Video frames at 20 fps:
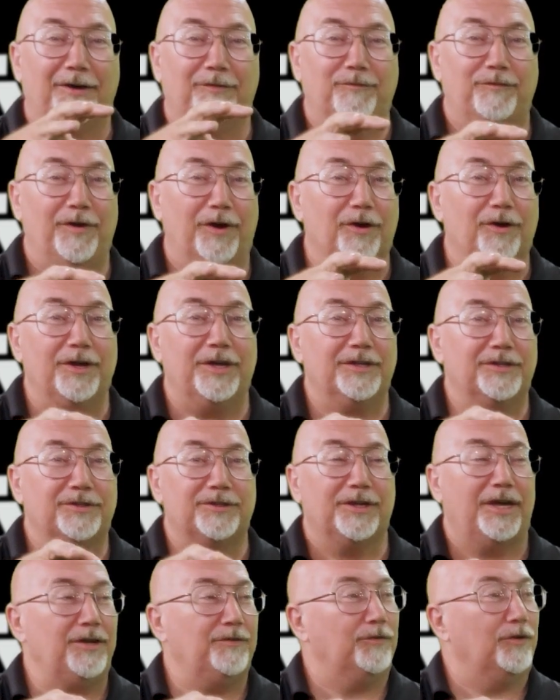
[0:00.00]
very
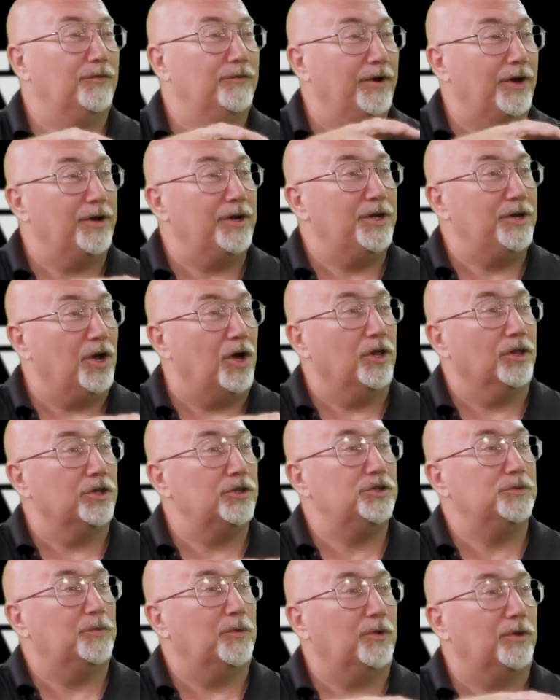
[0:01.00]
insightful, very
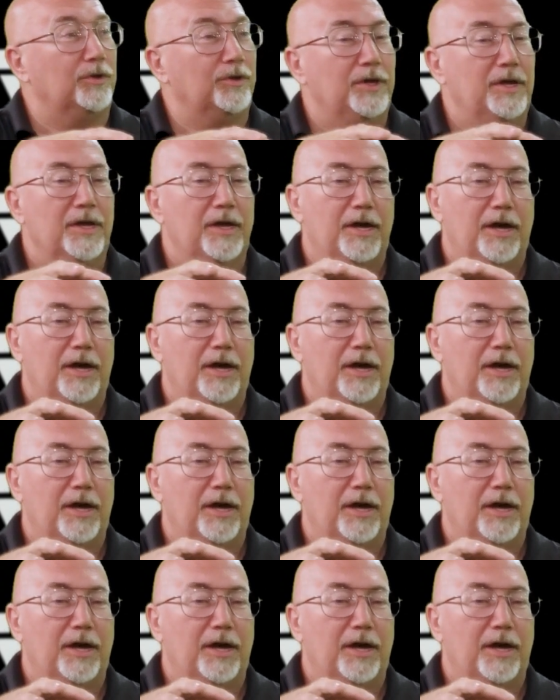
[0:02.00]
knowledgeable